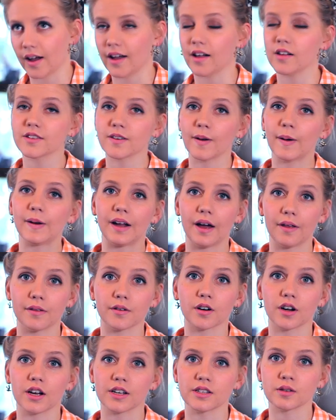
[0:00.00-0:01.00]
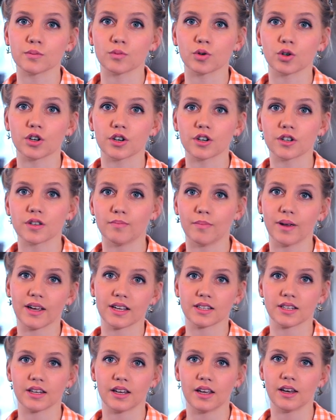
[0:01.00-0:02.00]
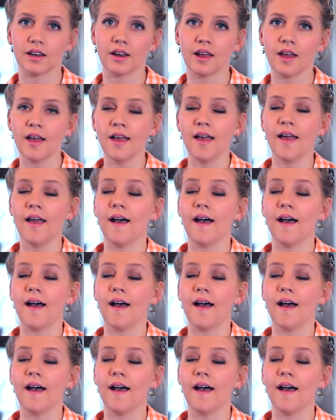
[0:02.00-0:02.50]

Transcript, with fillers: I also had other custom orders mixed in